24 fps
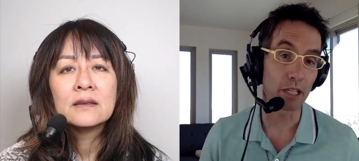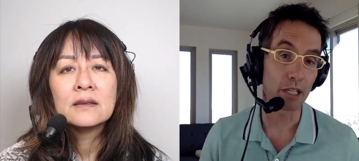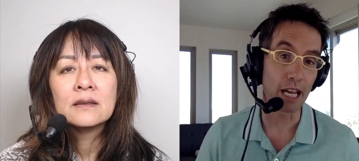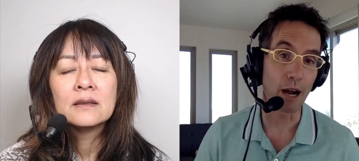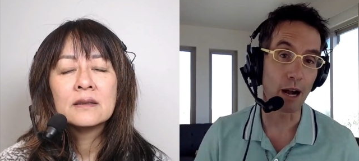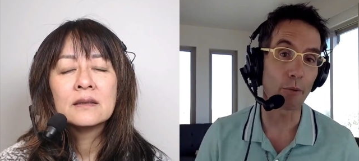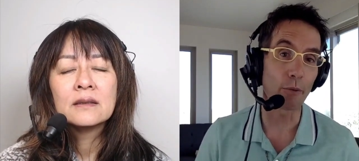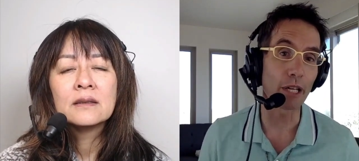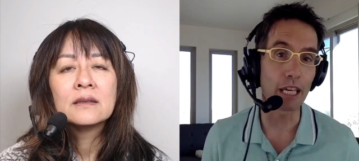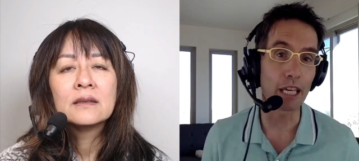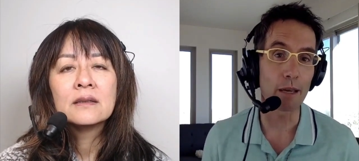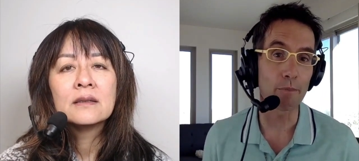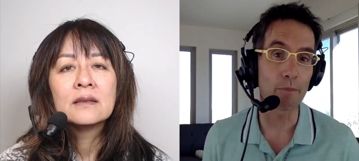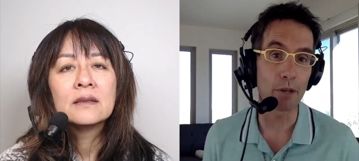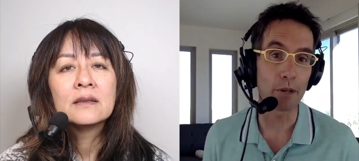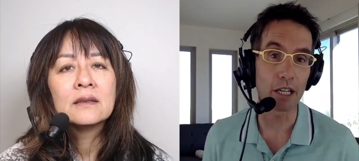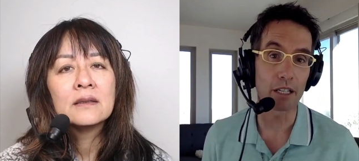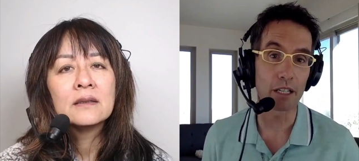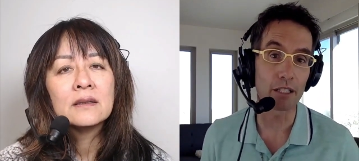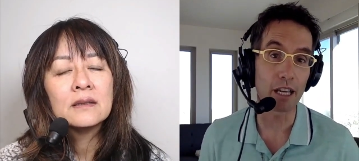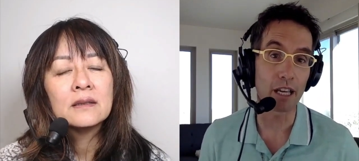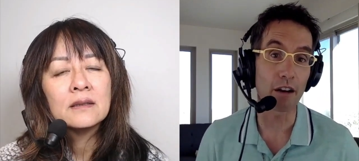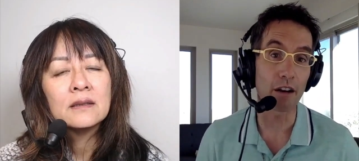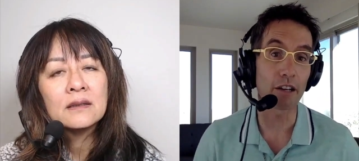Speaker 1: But now we keep
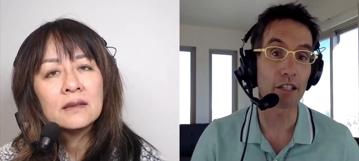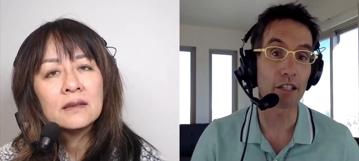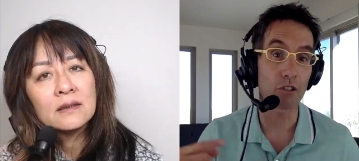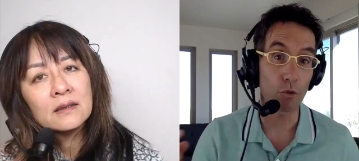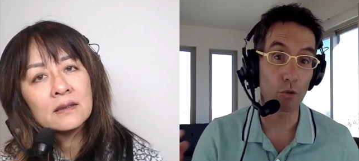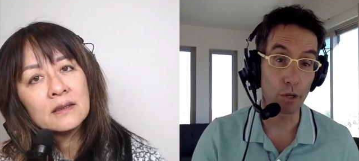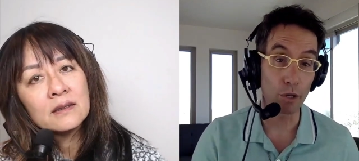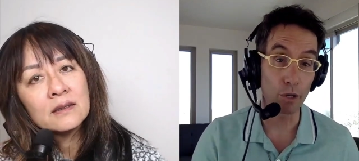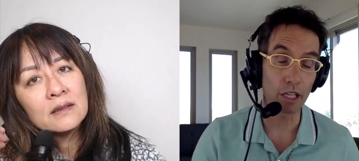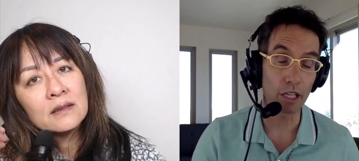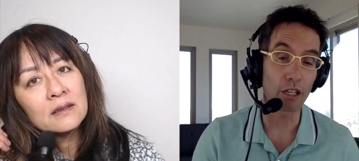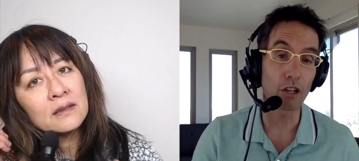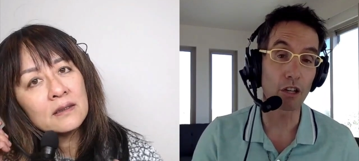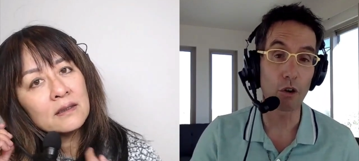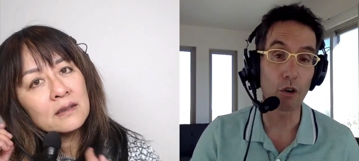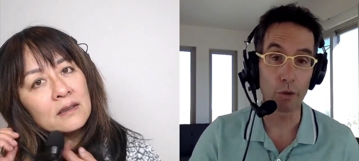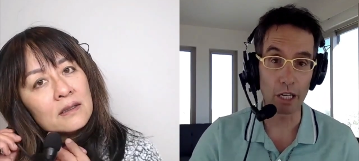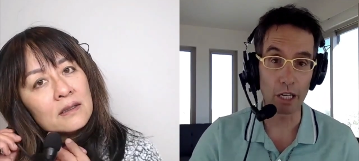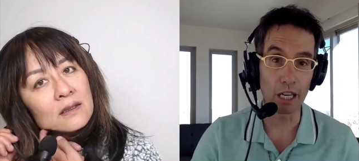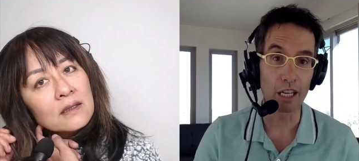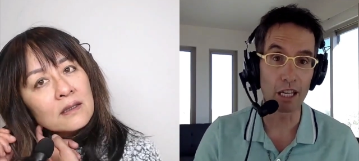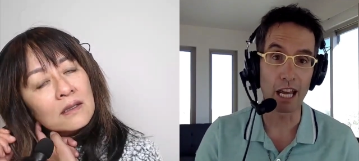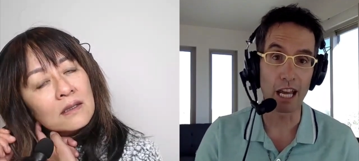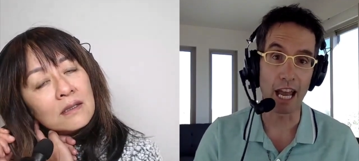it in his area, so we can
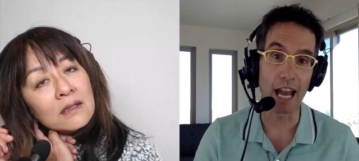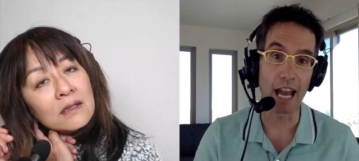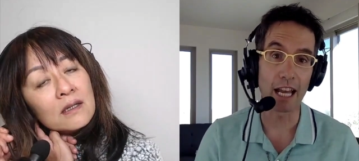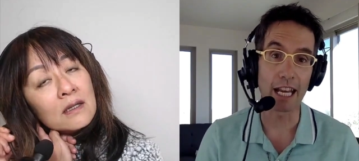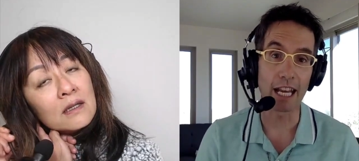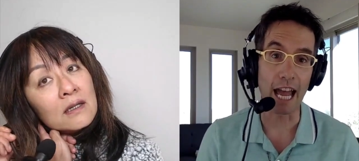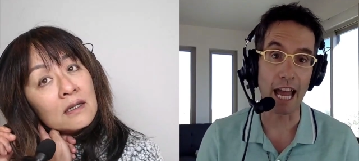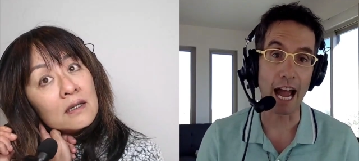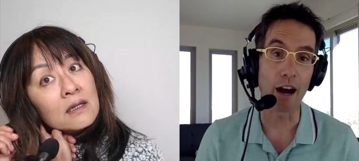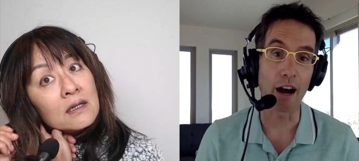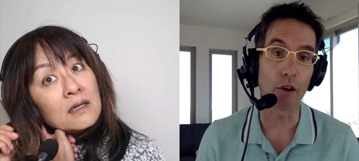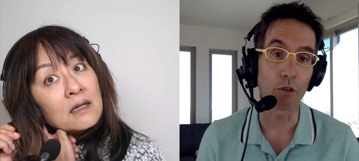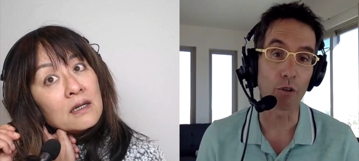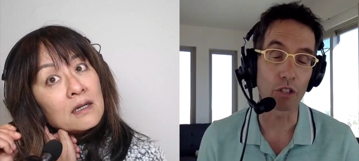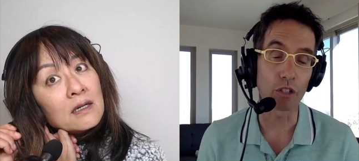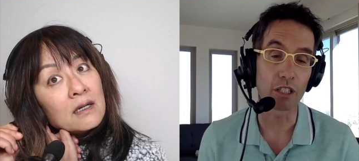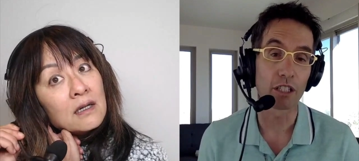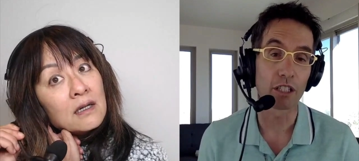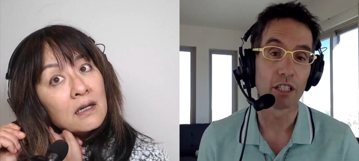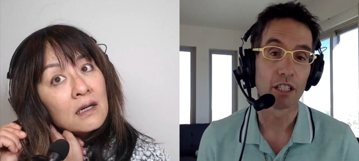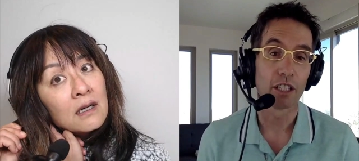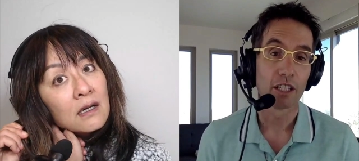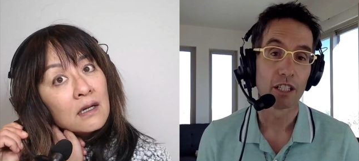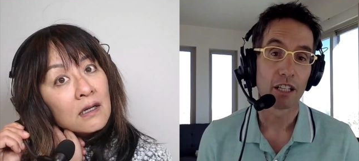go in and
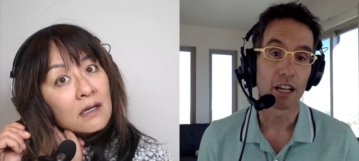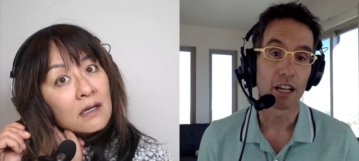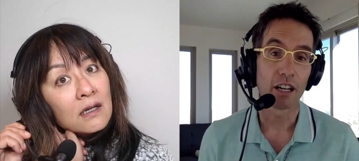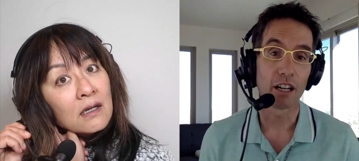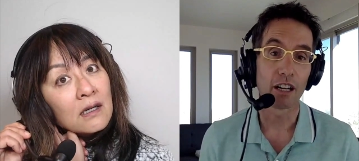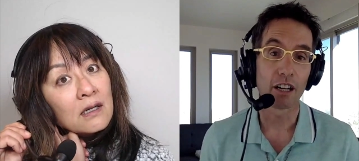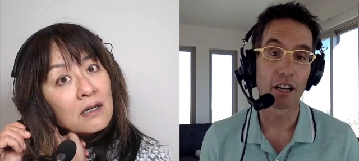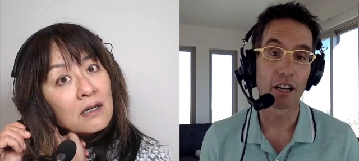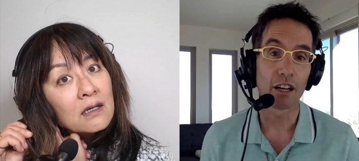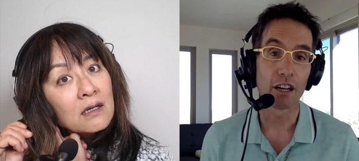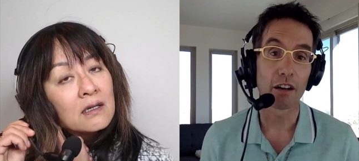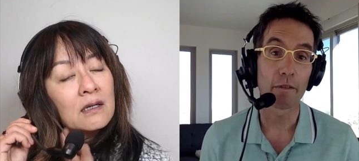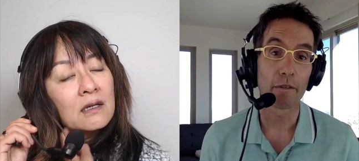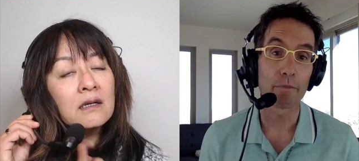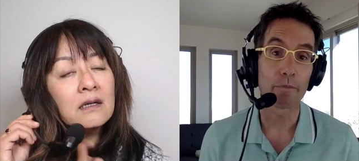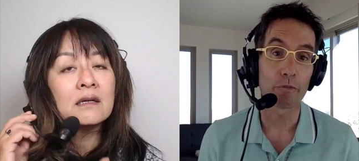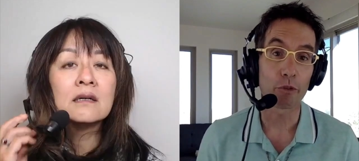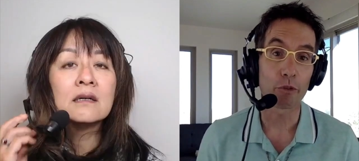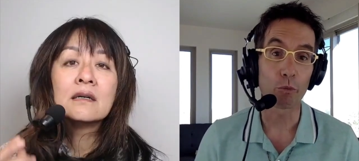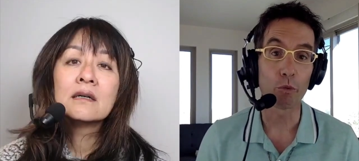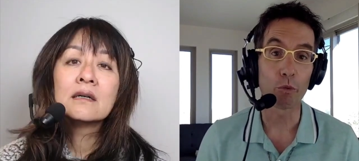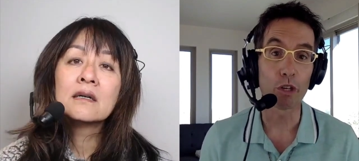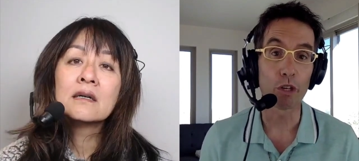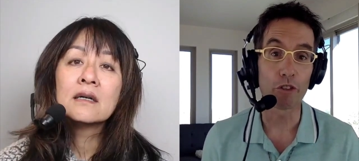out
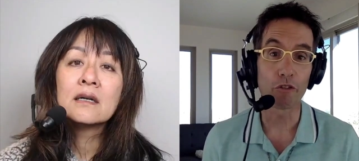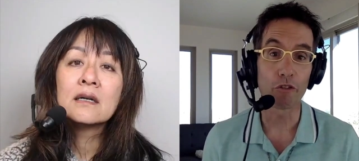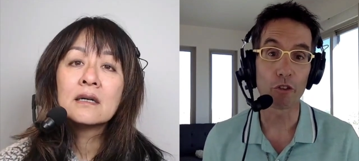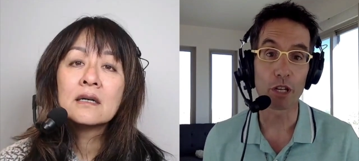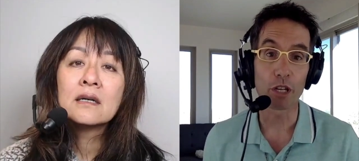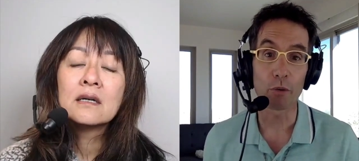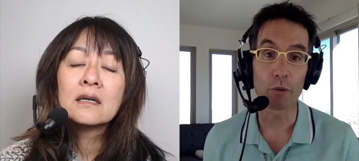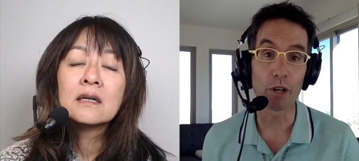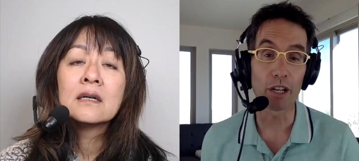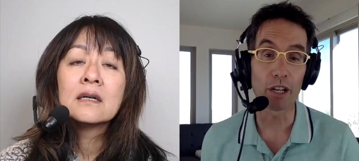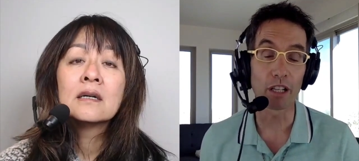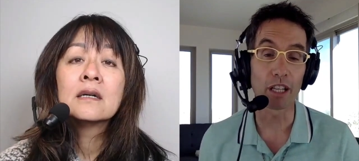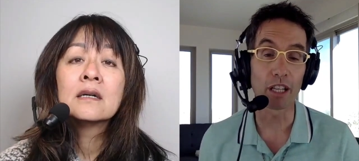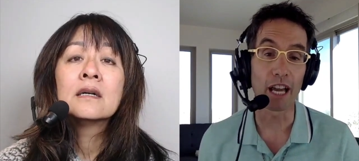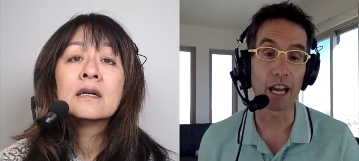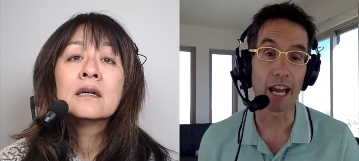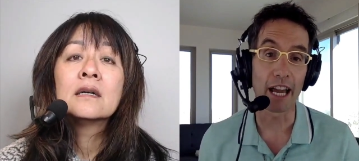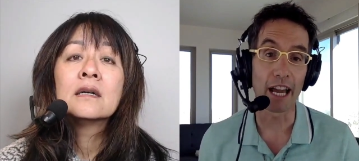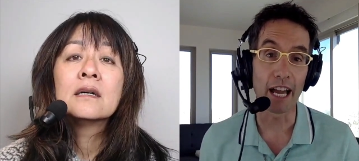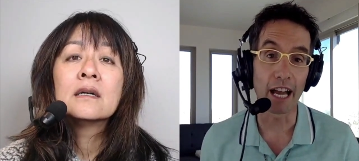um, with free will.